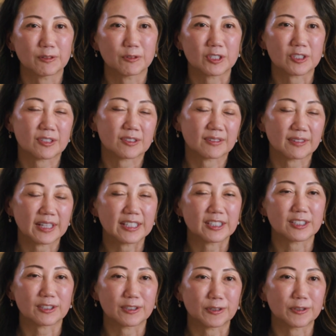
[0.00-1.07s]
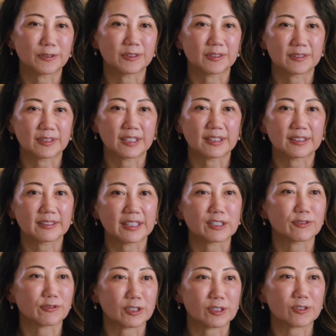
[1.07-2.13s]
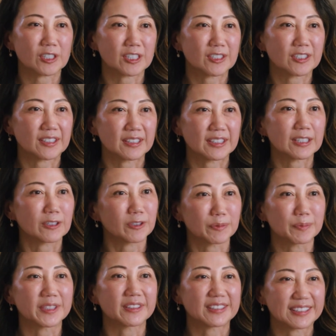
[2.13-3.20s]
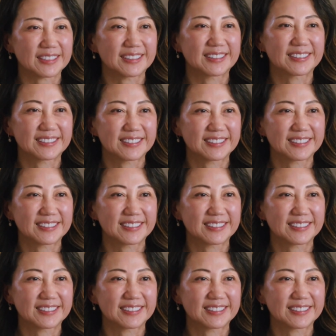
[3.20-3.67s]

which led to uh, less frustration and irritability.